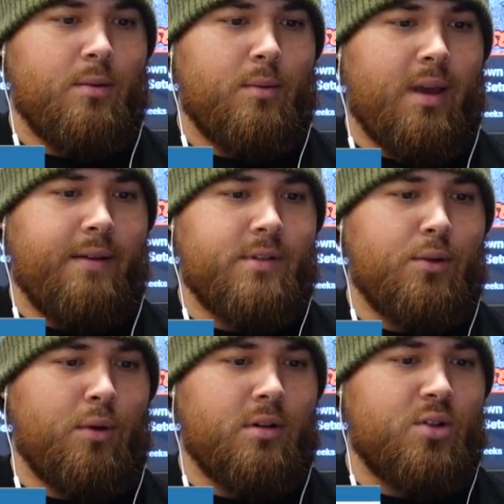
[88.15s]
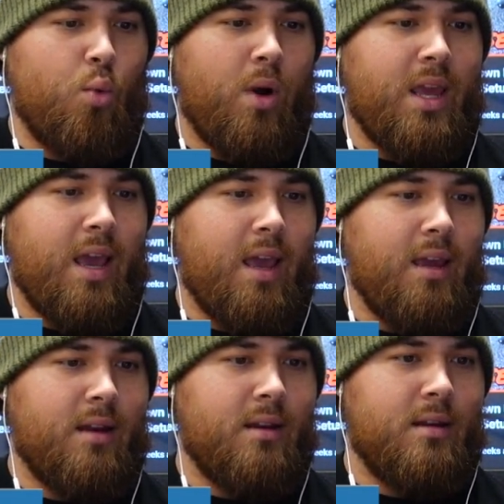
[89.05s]
We have
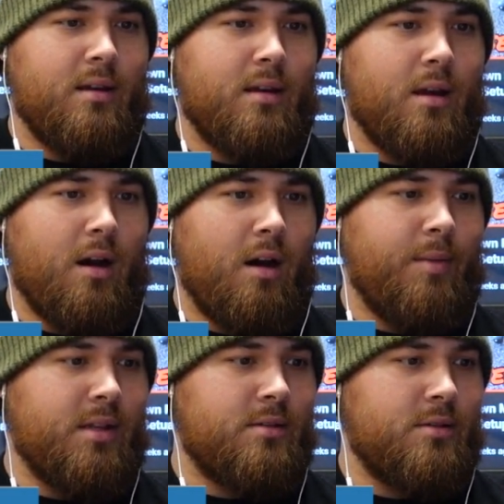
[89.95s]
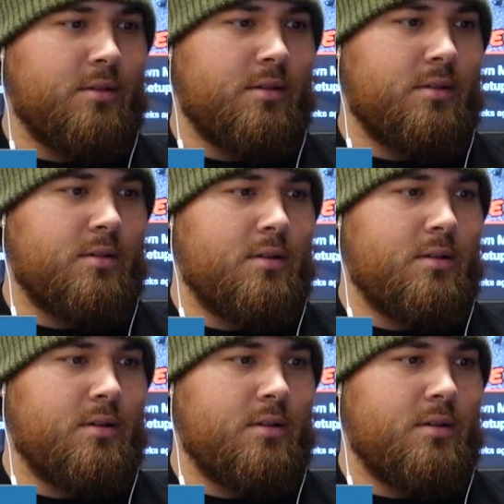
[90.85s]
228 commenters.